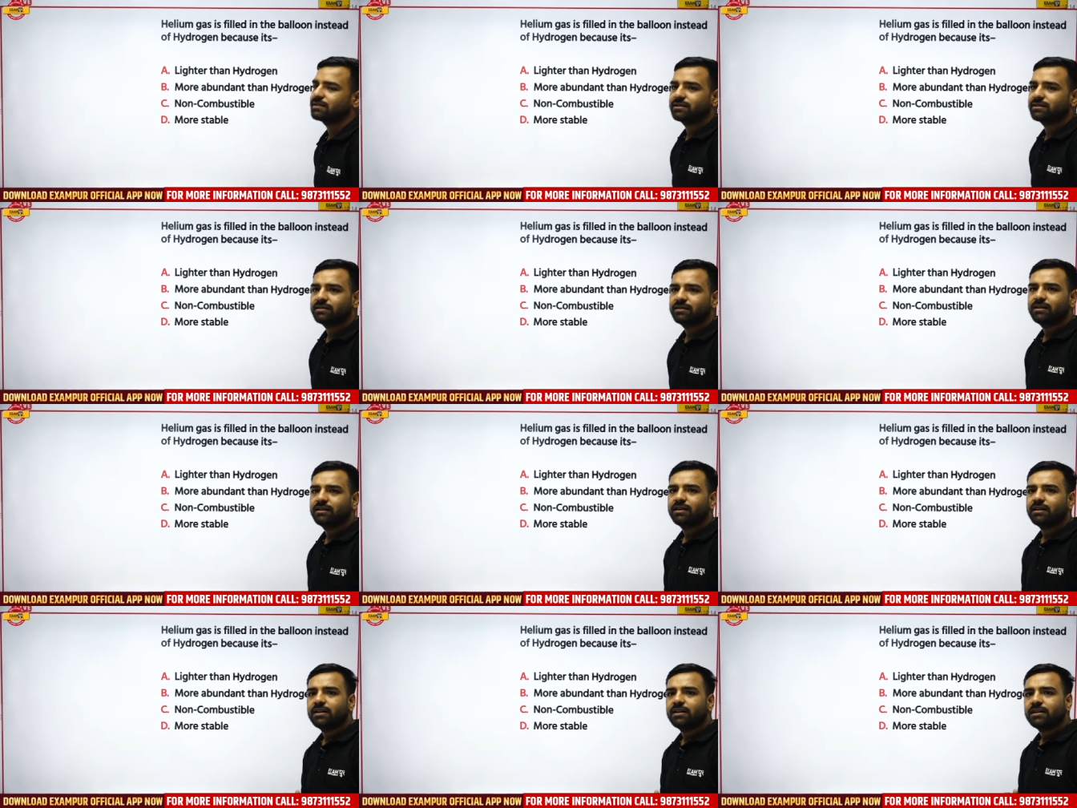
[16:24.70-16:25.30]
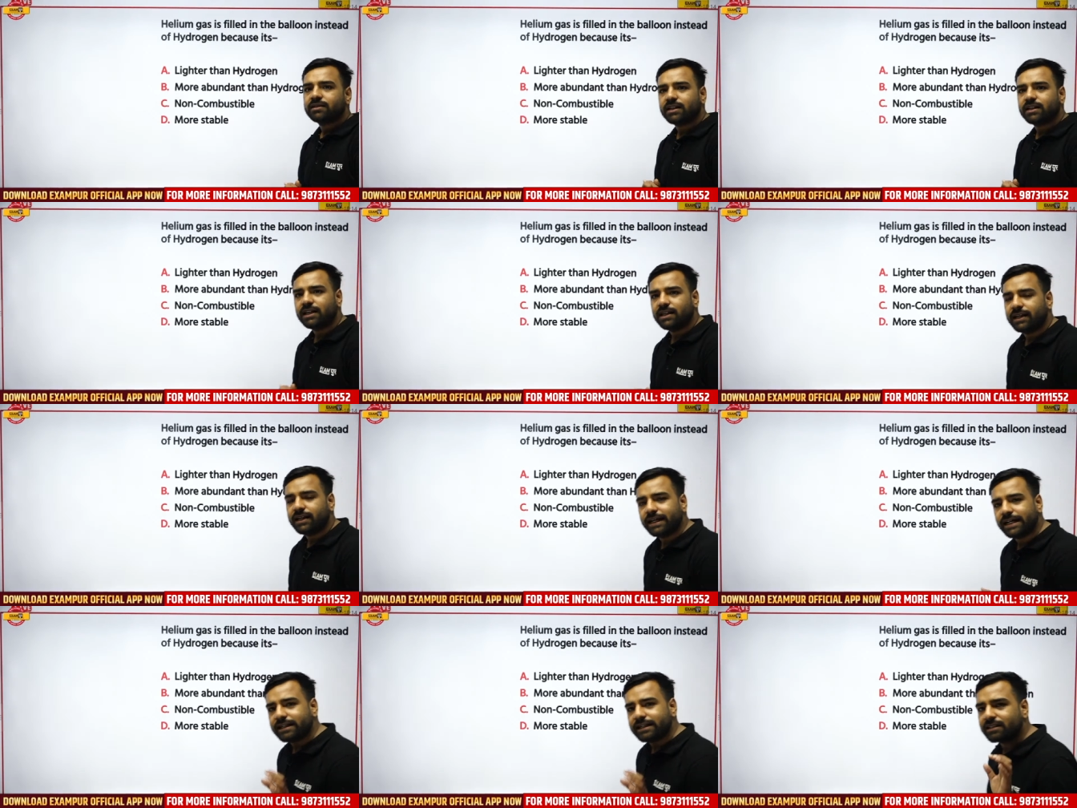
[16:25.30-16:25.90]
helium gas,
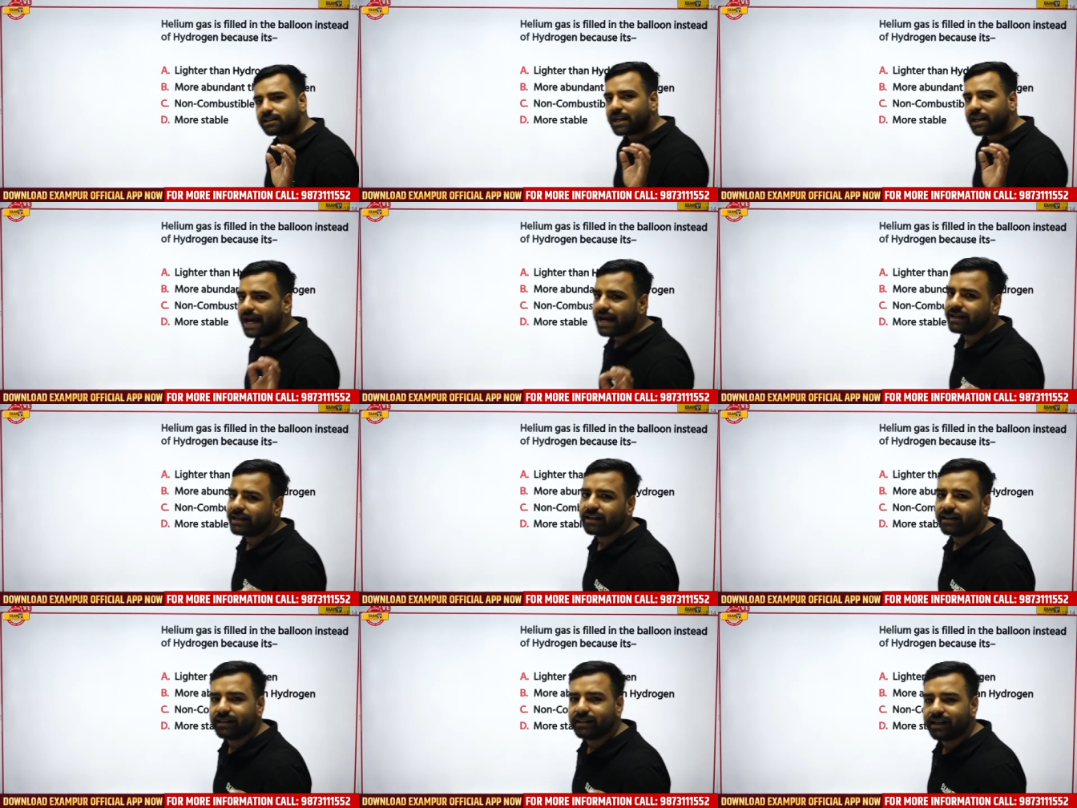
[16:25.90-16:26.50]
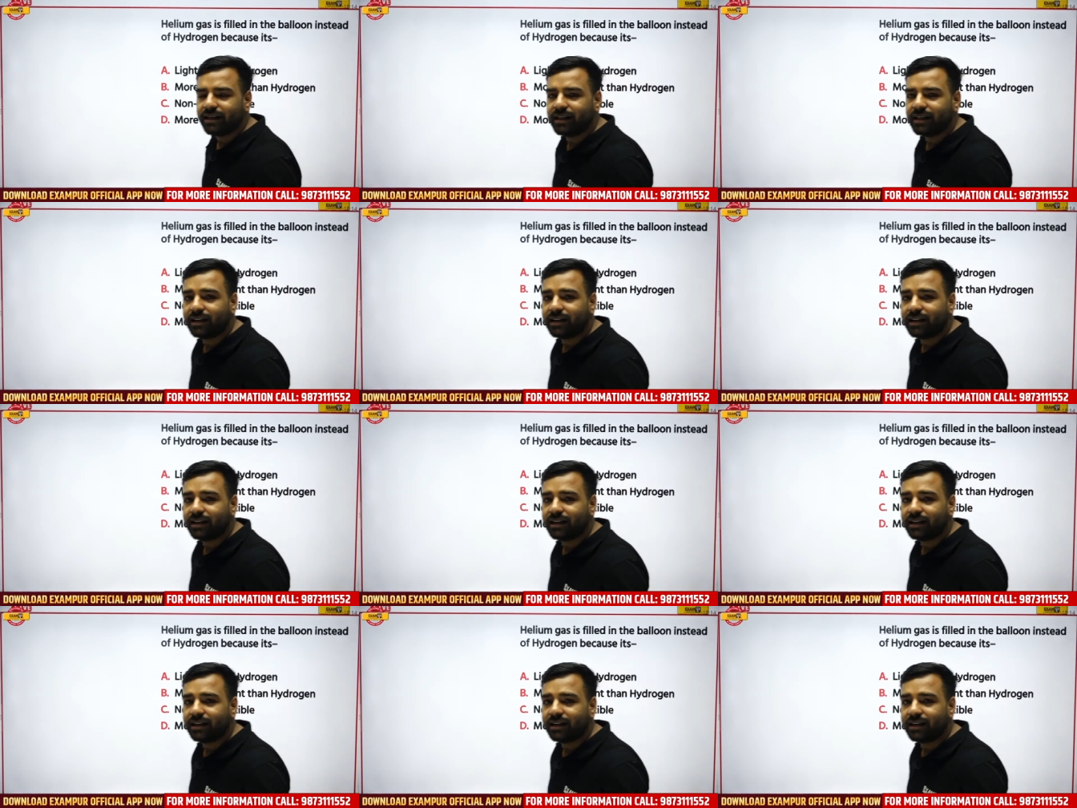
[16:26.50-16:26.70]
see it is